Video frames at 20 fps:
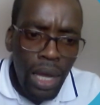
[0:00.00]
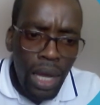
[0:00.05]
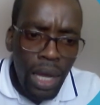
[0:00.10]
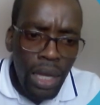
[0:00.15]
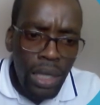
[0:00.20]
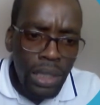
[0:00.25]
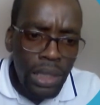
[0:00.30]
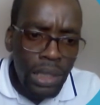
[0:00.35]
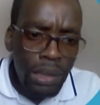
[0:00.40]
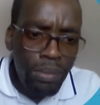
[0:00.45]

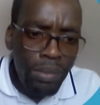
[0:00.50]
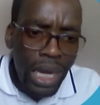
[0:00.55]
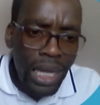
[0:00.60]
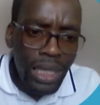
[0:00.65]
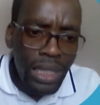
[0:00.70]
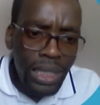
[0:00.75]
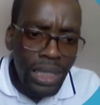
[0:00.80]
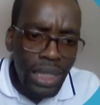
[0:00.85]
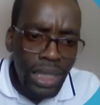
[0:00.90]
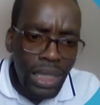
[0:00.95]

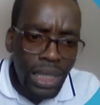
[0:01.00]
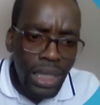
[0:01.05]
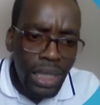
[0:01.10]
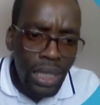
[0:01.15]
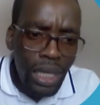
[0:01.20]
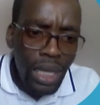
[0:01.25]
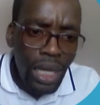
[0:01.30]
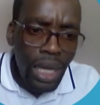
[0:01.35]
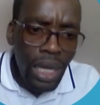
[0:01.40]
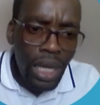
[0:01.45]
demanding,
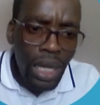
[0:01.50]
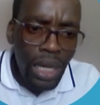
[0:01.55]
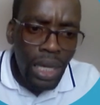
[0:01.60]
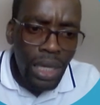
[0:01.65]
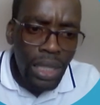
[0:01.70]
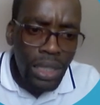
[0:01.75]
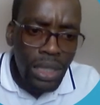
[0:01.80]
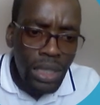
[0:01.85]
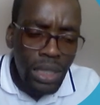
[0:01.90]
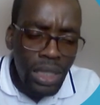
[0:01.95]

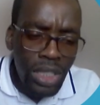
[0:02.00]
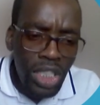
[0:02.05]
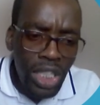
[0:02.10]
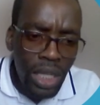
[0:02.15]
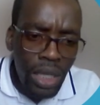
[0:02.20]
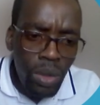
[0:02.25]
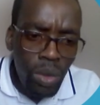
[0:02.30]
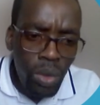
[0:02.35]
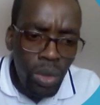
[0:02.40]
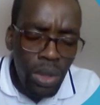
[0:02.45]
let's
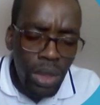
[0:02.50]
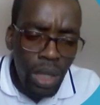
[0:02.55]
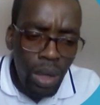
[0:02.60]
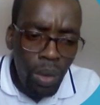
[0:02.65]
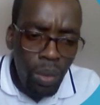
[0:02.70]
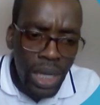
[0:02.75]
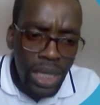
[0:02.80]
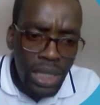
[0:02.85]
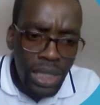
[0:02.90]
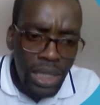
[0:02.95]
check on the
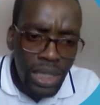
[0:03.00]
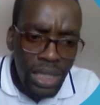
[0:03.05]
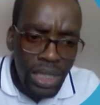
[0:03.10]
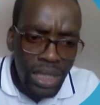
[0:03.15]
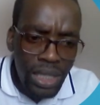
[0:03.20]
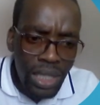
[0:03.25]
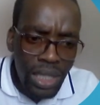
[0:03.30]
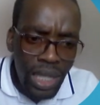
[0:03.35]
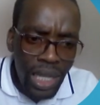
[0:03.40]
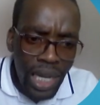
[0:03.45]

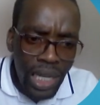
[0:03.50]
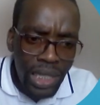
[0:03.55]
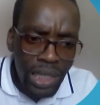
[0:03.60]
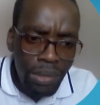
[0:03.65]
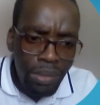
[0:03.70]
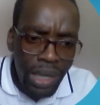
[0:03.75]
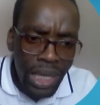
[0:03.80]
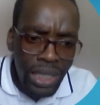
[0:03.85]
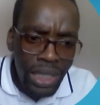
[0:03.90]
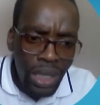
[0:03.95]
quantities. They are
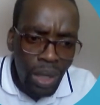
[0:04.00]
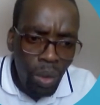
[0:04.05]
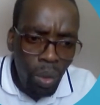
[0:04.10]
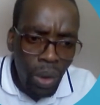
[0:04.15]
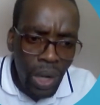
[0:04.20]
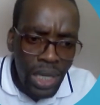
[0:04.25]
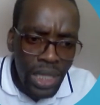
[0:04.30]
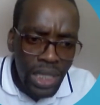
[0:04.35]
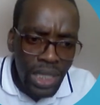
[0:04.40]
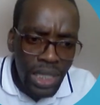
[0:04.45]
demanding
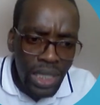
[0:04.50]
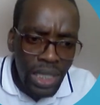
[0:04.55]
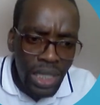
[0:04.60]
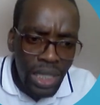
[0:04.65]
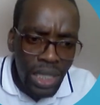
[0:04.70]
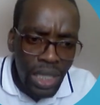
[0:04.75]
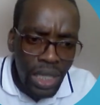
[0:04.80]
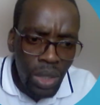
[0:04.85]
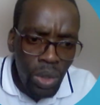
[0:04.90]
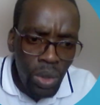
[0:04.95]
quantity
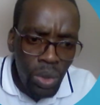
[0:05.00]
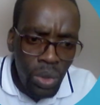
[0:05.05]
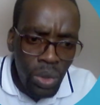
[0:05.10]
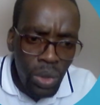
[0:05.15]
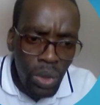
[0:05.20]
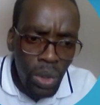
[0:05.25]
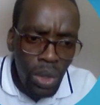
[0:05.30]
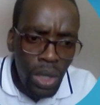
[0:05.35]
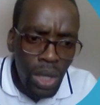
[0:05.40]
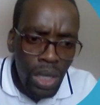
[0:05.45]

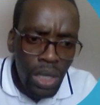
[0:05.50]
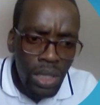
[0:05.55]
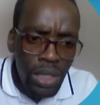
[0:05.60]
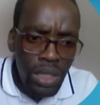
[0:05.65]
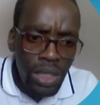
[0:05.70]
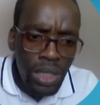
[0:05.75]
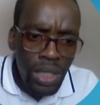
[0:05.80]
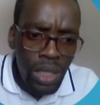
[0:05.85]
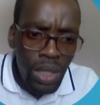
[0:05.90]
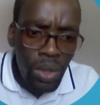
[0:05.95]

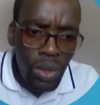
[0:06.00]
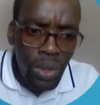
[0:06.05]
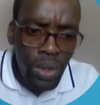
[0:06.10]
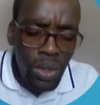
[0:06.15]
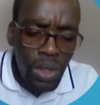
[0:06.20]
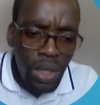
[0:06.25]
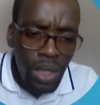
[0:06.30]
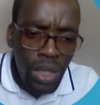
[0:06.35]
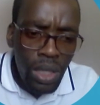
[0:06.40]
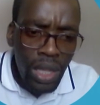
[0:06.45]
Q0.
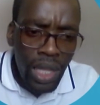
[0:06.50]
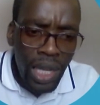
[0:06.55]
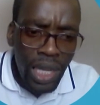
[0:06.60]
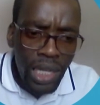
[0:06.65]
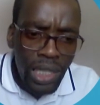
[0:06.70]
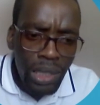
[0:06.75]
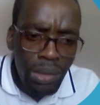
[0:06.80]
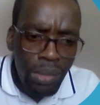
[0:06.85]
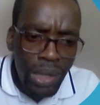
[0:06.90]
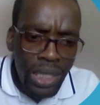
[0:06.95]
They are
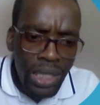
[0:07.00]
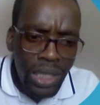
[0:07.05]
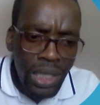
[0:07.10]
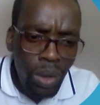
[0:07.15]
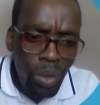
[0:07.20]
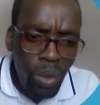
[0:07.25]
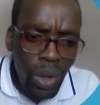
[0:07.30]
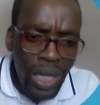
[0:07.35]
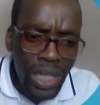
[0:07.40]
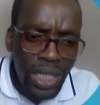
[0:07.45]
demanding
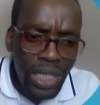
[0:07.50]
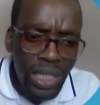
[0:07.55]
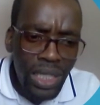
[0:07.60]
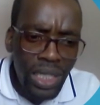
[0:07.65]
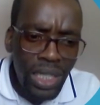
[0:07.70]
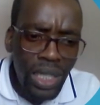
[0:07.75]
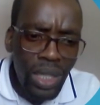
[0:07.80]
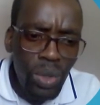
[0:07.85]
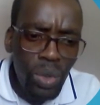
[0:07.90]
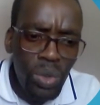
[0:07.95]
quantity
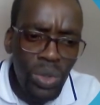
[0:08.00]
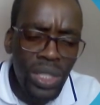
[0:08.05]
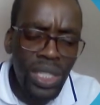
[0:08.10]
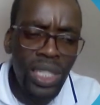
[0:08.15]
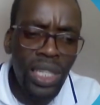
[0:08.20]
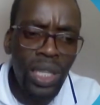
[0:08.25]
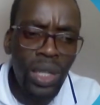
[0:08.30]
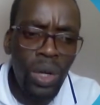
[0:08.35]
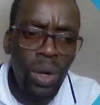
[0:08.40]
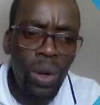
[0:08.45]

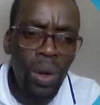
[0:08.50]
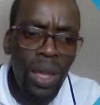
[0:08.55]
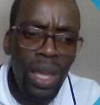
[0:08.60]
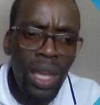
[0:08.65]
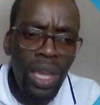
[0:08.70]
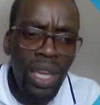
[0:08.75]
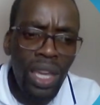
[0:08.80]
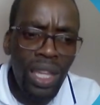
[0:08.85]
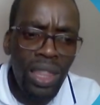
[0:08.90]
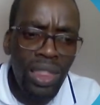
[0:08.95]
Q0,
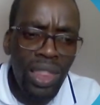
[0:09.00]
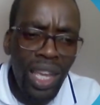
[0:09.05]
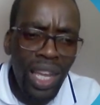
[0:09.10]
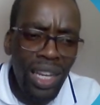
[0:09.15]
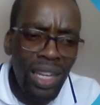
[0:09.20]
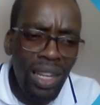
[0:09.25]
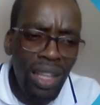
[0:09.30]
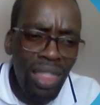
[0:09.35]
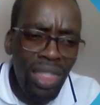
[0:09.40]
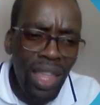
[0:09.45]
and then
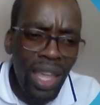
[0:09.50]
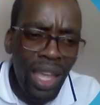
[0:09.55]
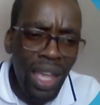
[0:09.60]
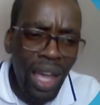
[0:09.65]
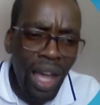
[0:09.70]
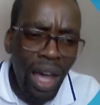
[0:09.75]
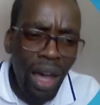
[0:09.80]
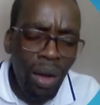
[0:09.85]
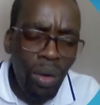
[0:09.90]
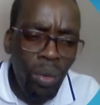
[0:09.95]
they
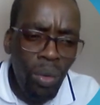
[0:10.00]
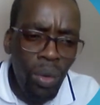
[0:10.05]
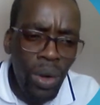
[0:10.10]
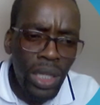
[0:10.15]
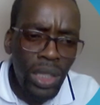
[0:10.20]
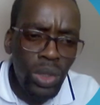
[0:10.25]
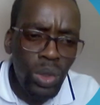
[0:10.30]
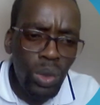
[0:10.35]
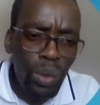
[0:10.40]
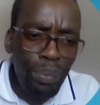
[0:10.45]
are
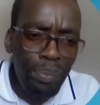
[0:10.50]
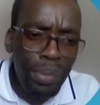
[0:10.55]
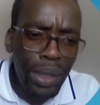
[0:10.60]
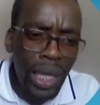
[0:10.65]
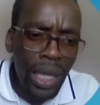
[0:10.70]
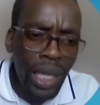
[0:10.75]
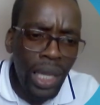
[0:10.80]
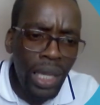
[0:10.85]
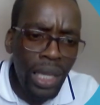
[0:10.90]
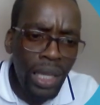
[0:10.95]
going to
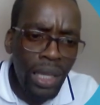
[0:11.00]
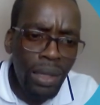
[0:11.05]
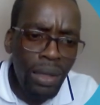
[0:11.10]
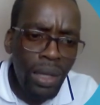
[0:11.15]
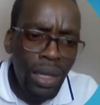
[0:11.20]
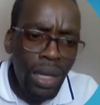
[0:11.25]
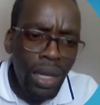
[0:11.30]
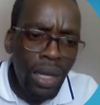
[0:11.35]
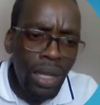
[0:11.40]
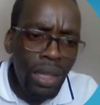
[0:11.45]
pay
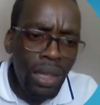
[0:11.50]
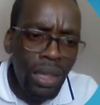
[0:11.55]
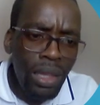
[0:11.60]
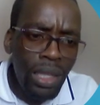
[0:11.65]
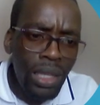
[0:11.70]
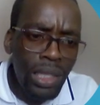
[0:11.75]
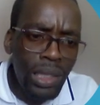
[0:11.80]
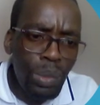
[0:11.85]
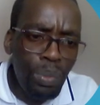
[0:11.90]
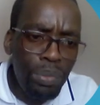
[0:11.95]

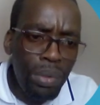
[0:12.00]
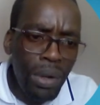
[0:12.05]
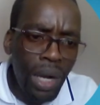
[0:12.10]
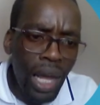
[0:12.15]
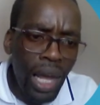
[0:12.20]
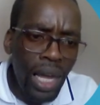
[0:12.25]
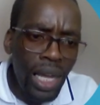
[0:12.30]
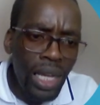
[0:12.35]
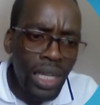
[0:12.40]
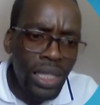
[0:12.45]
this
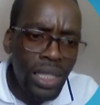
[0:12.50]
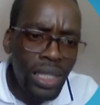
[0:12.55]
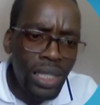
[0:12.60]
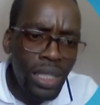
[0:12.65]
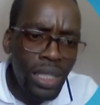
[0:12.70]
price